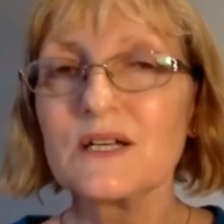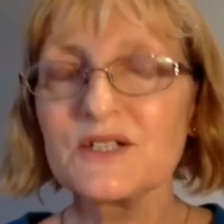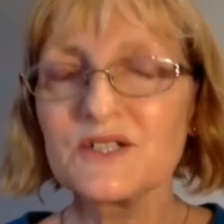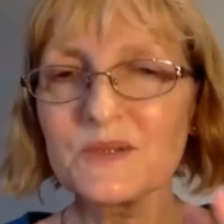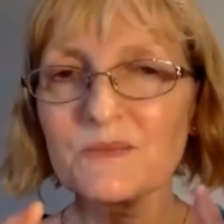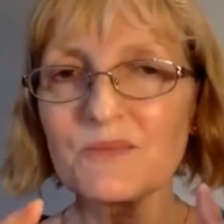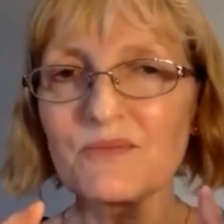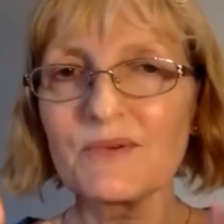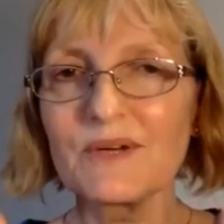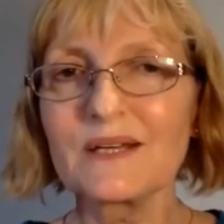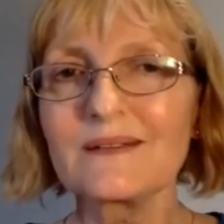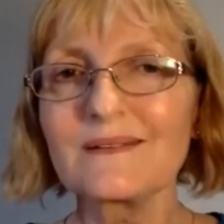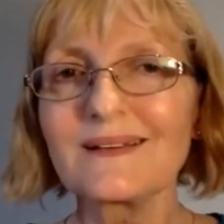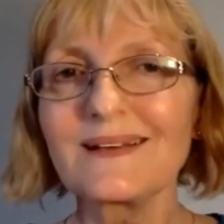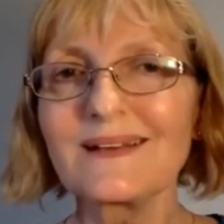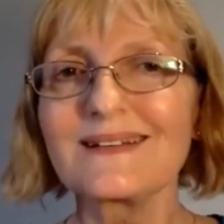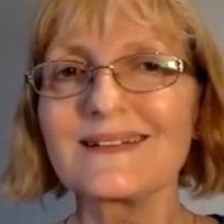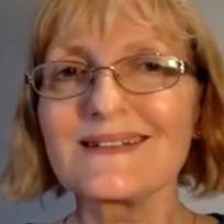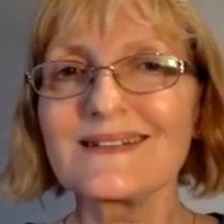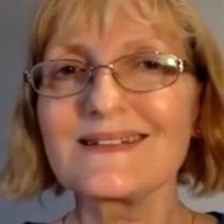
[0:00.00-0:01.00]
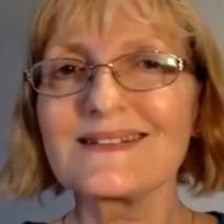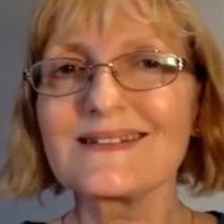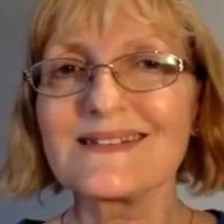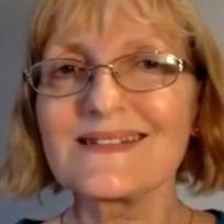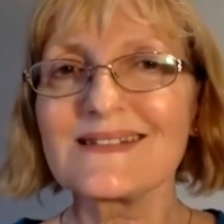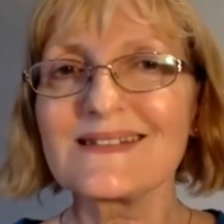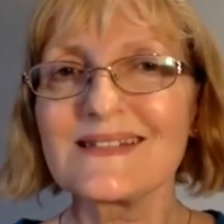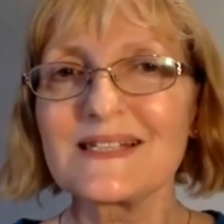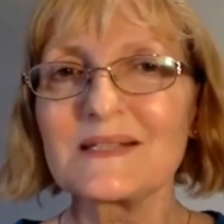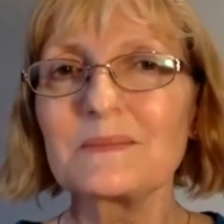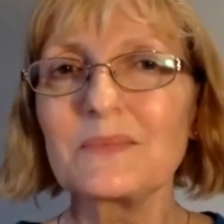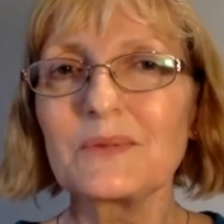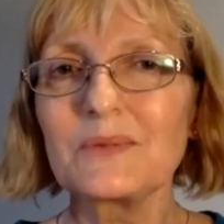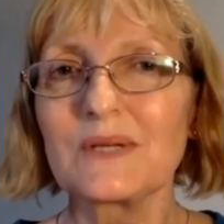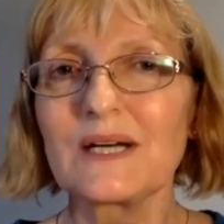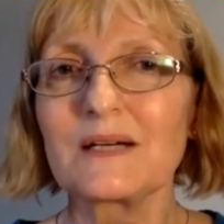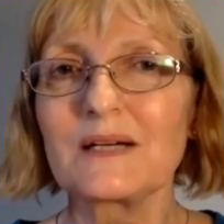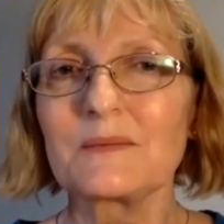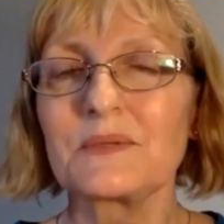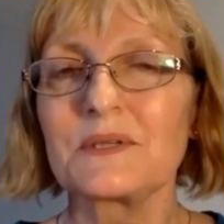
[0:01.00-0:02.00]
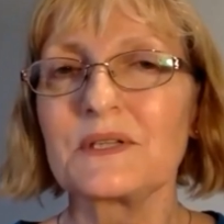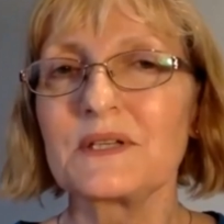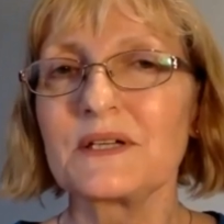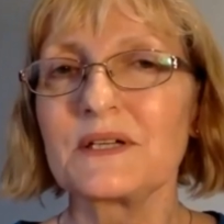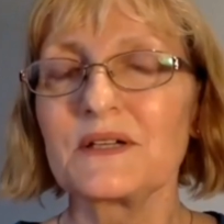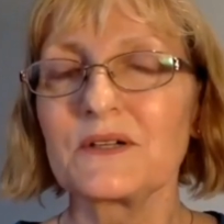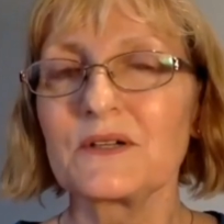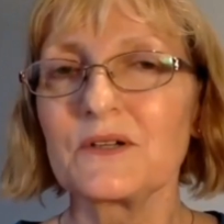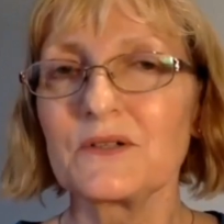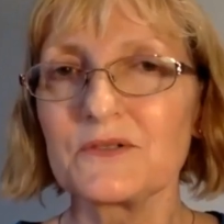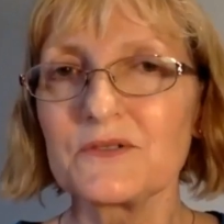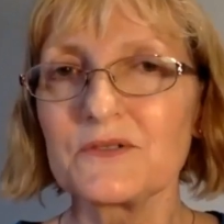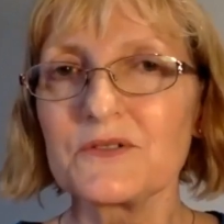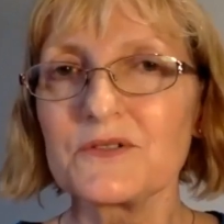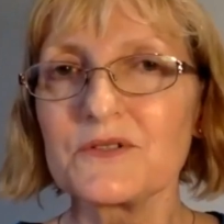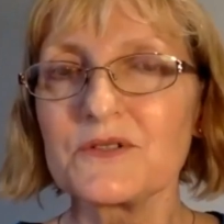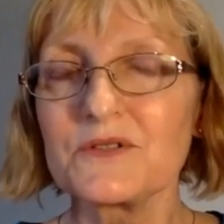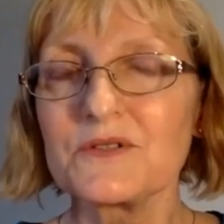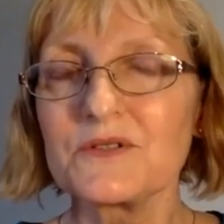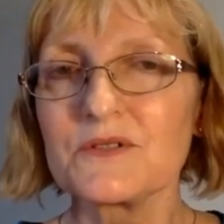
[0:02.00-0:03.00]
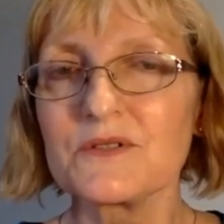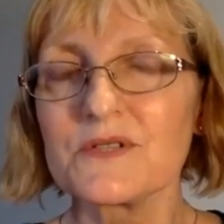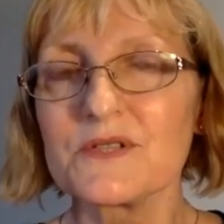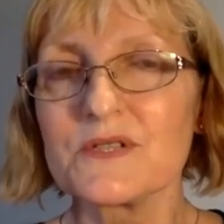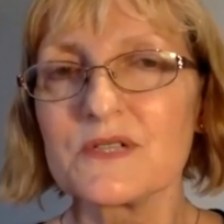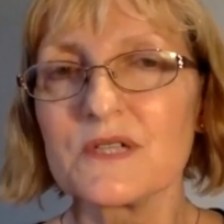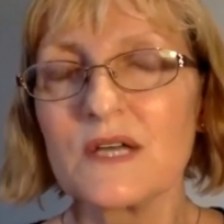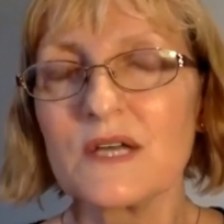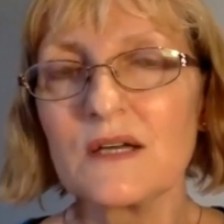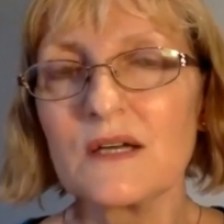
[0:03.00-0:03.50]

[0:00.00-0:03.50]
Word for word: to bring that symbol up in our consciousness